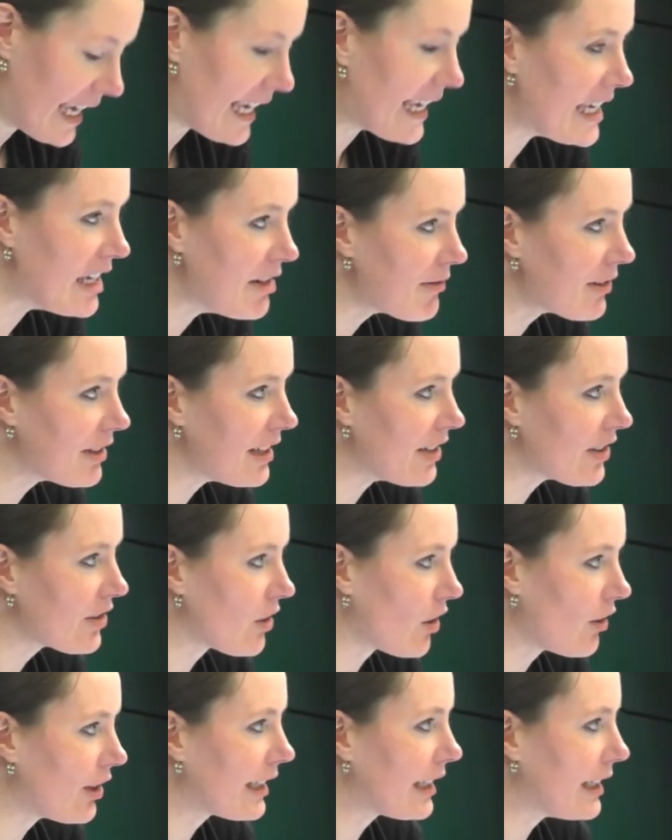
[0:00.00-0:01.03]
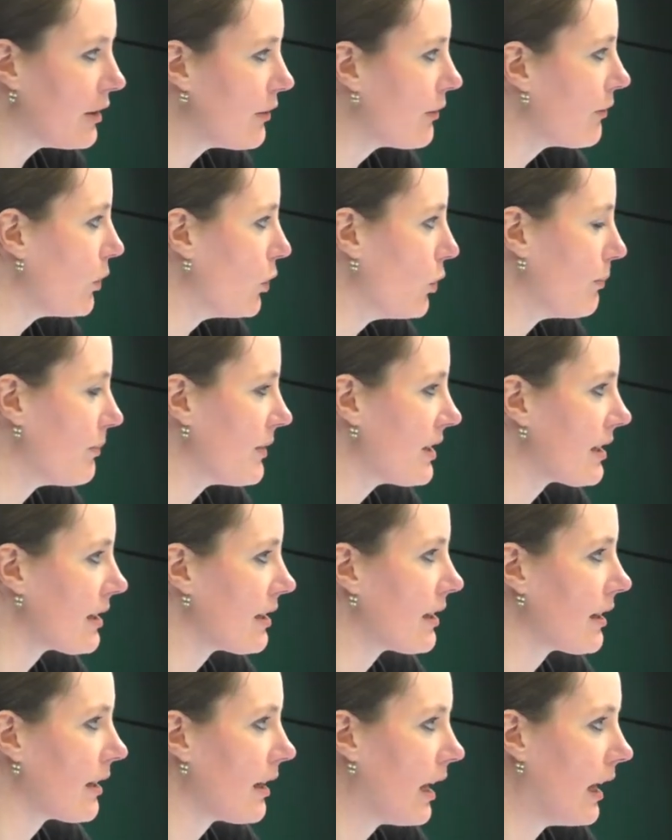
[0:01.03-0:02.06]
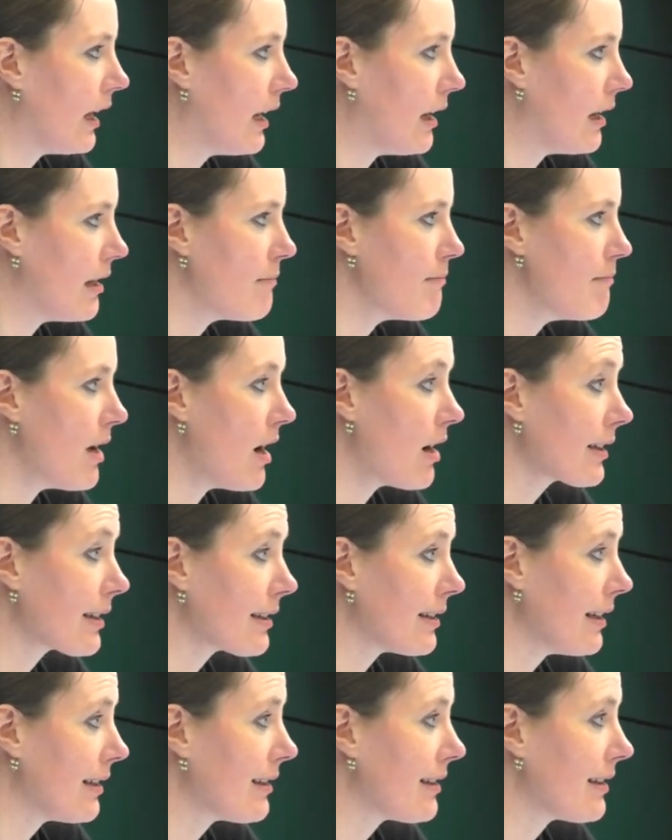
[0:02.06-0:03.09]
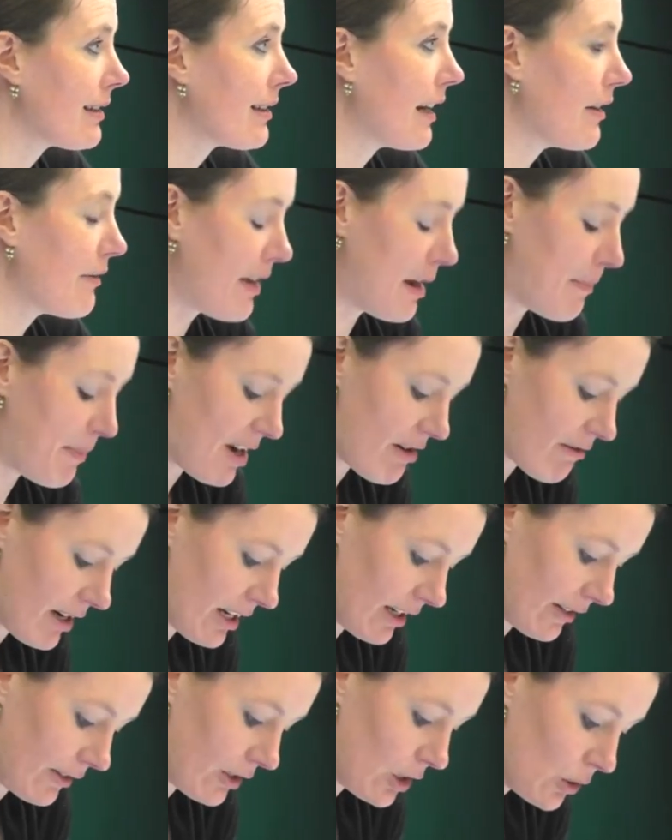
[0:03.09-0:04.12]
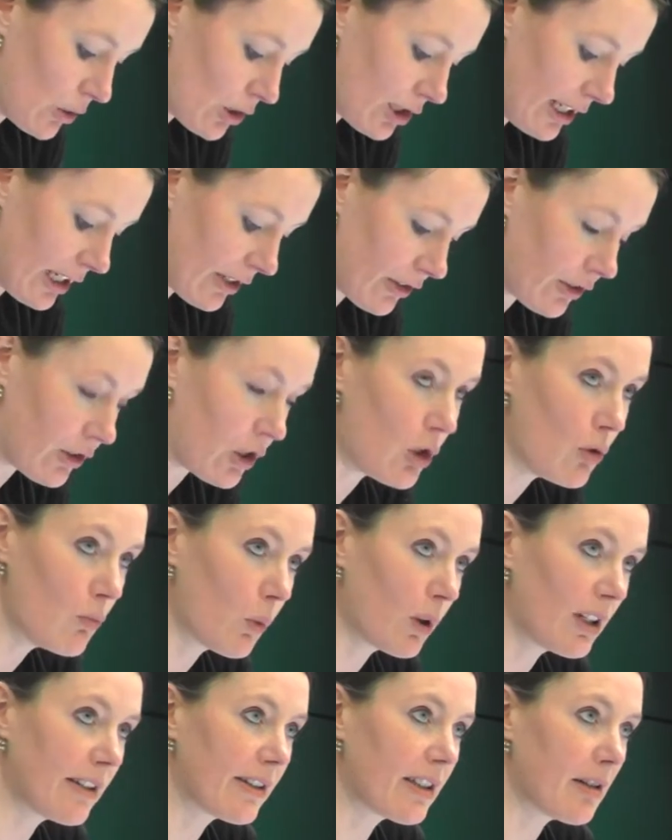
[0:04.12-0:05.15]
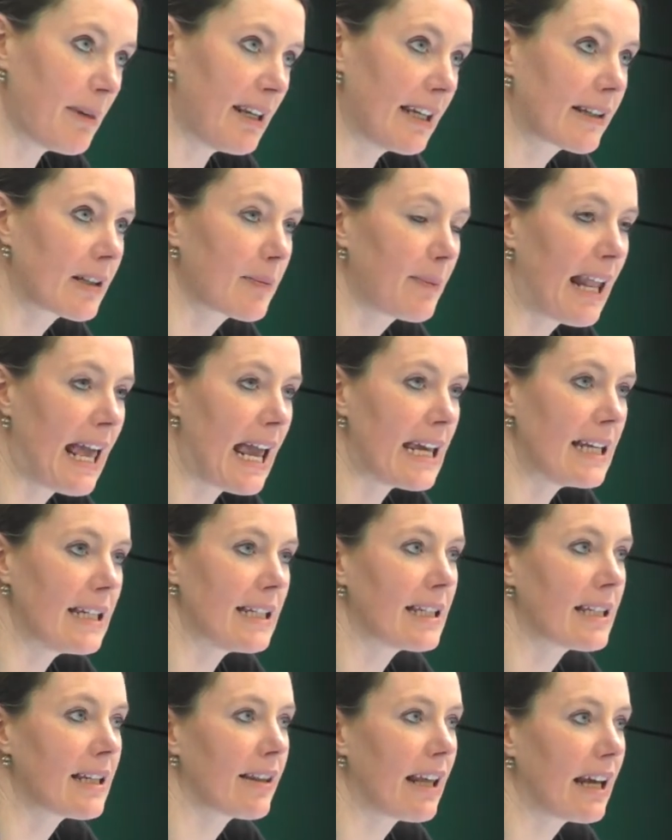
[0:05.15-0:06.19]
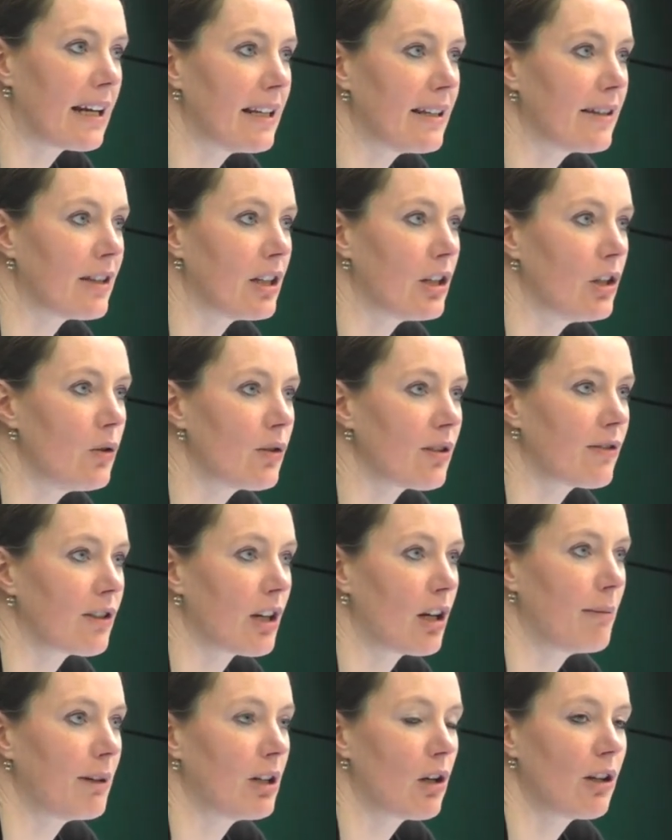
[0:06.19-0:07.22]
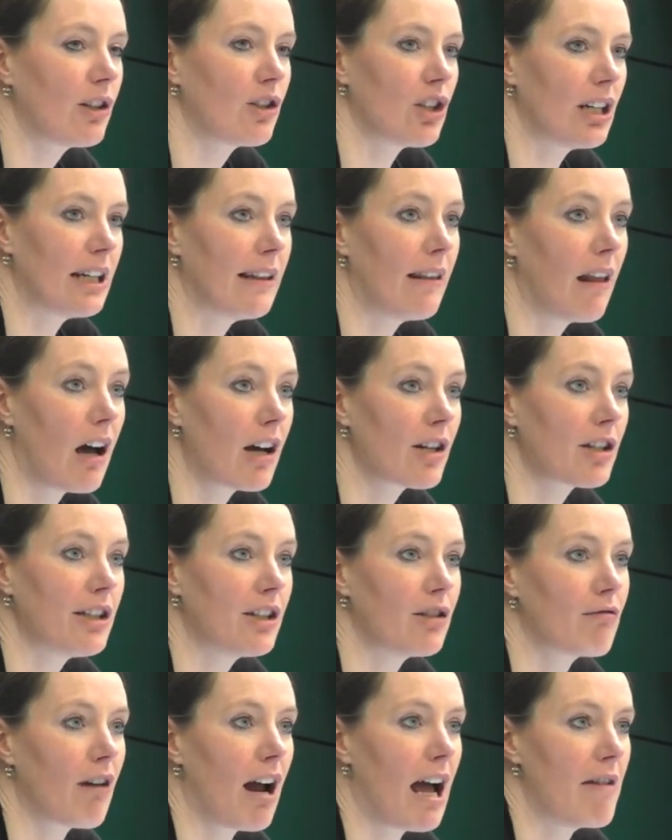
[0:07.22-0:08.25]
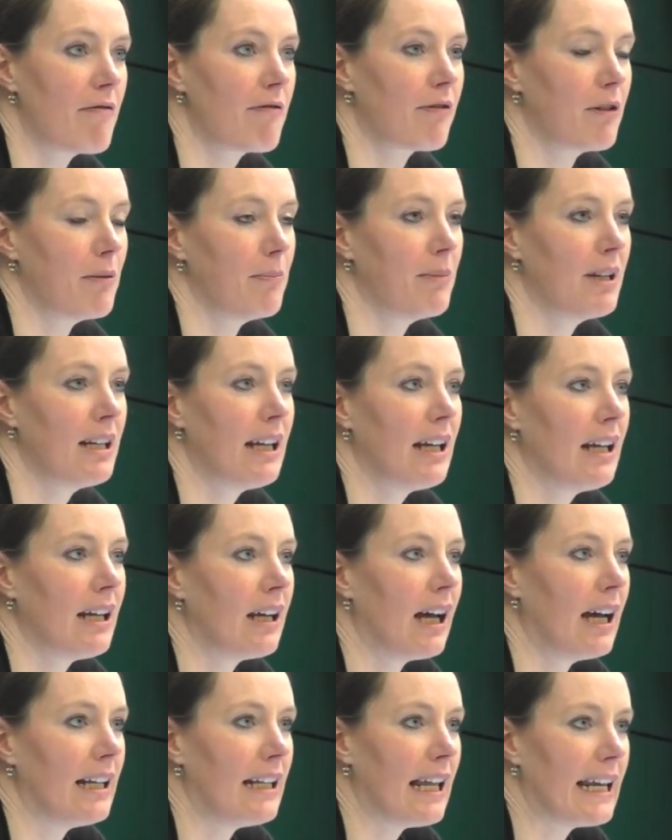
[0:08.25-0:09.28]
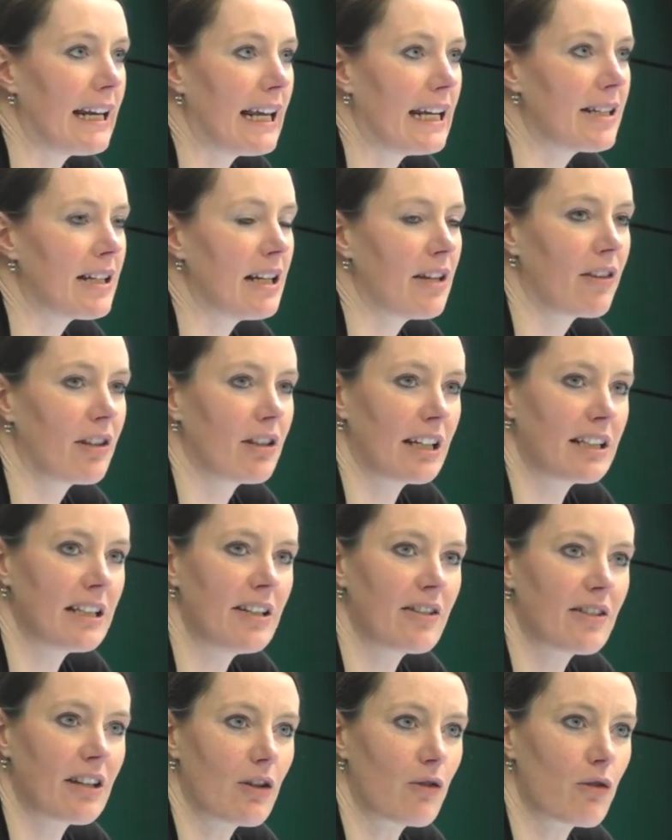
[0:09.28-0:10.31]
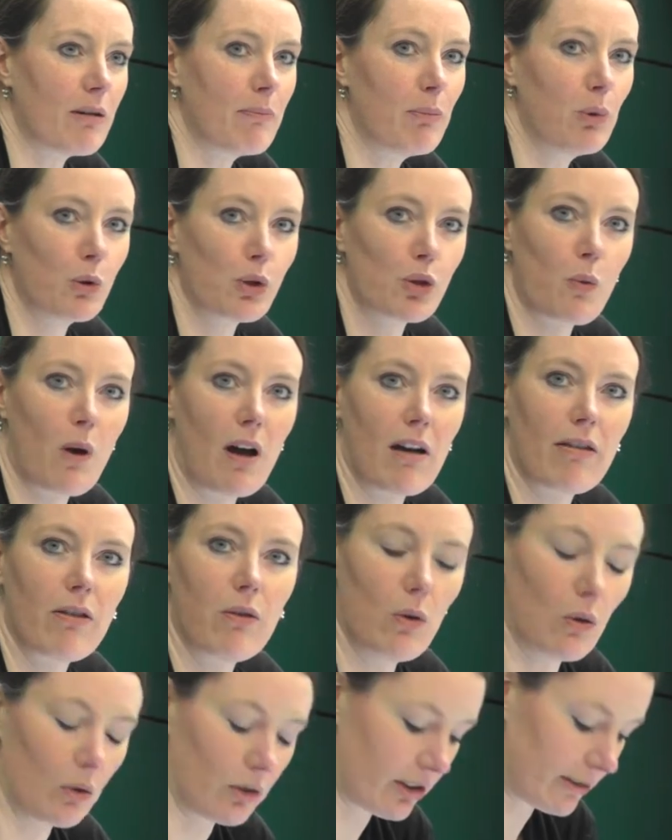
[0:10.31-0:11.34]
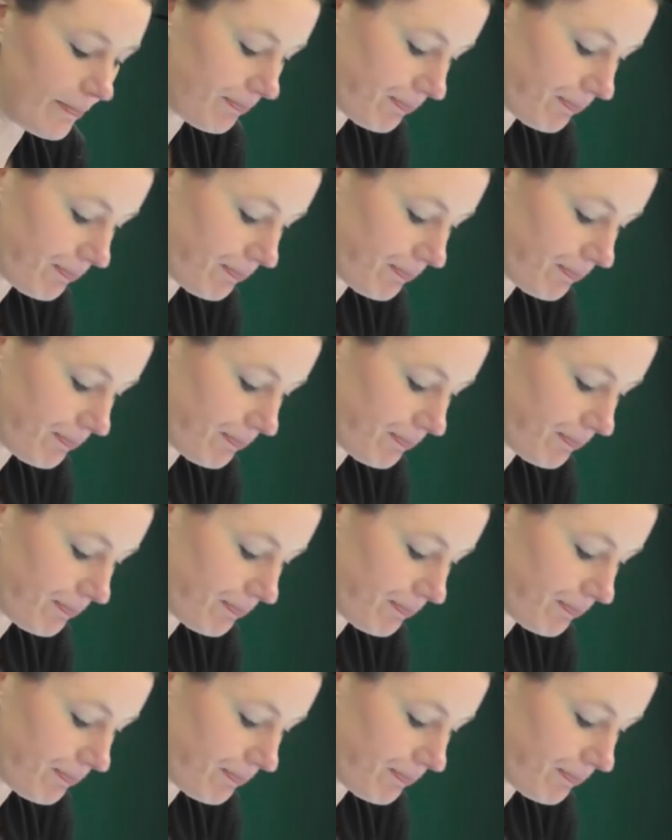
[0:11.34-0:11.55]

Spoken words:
Even historically informed Marxists and Weberians usually assume what is to be explained, that is, the use of terminology largely derived from late 18th and 19th century bourgeois thought.